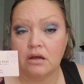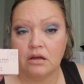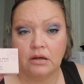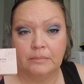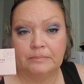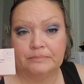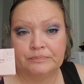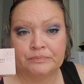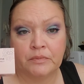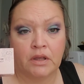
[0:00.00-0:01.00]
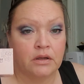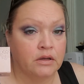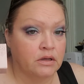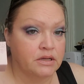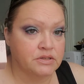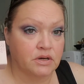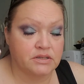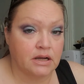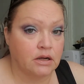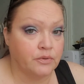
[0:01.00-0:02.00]
Um, as soon
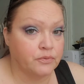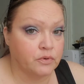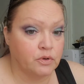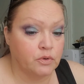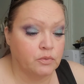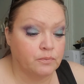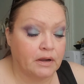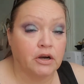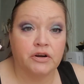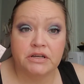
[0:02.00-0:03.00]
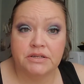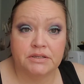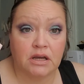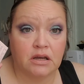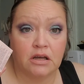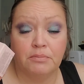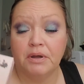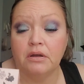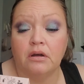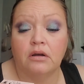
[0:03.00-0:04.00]
as I go through my current tub
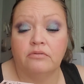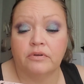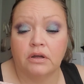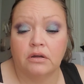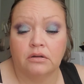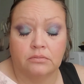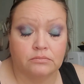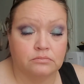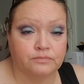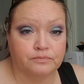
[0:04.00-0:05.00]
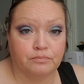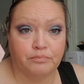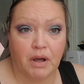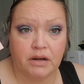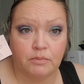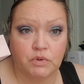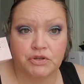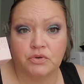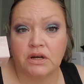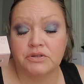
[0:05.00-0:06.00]
of um, body
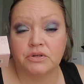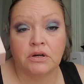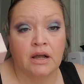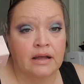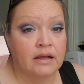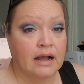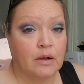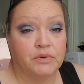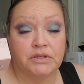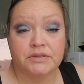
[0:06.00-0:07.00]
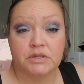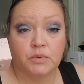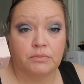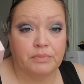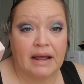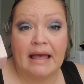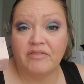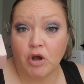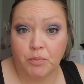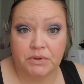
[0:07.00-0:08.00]
moisturizer, I will use this one, but I
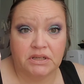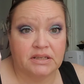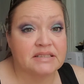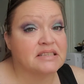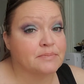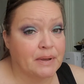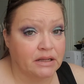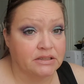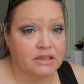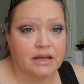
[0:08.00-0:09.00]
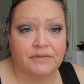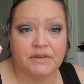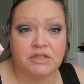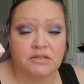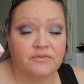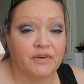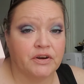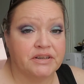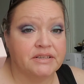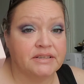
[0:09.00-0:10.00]
have opened it and smelled it. And this is
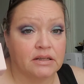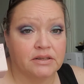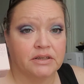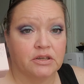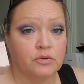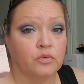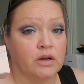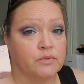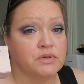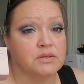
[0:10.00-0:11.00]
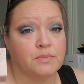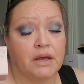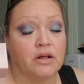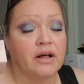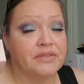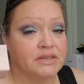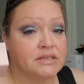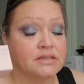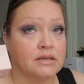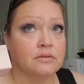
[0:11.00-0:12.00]
very delicate rose smell. This
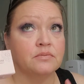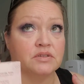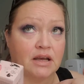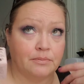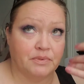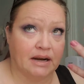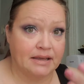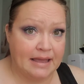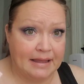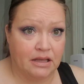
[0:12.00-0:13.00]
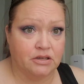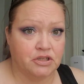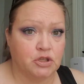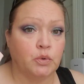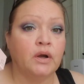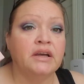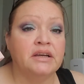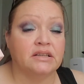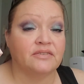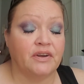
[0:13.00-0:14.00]
is the type that I can do.
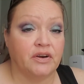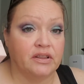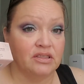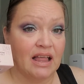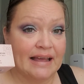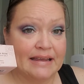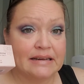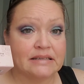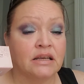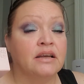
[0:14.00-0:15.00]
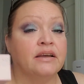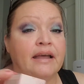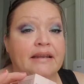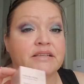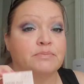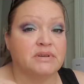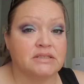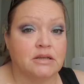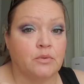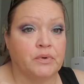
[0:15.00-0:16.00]
It's very light and it's
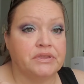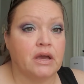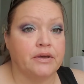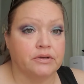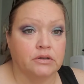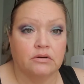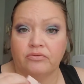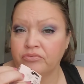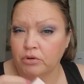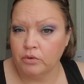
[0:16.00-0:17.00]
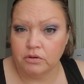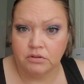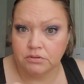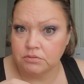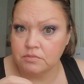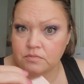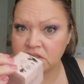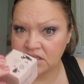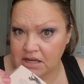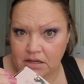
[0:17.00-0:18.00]
mixed in with other floral
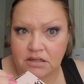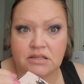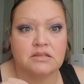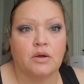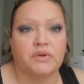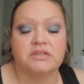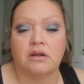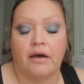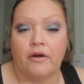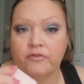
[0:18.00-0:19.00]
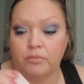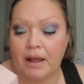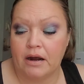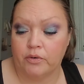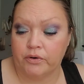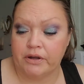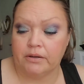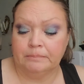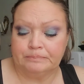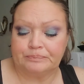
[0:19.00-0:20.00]
scents, so it's not
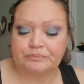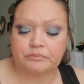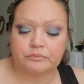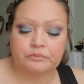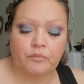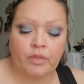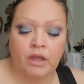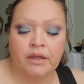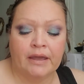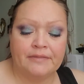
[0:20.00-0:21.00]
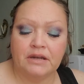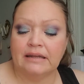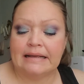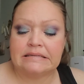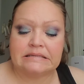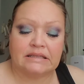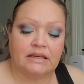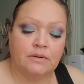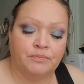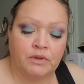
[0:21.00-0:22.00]
overpowering. And then
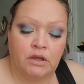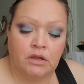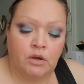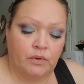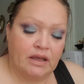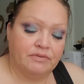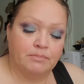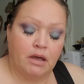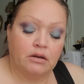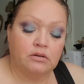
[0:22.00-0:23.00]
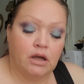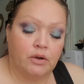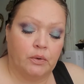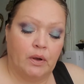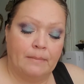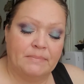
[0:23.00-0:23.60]
lastly, we have the Model Co.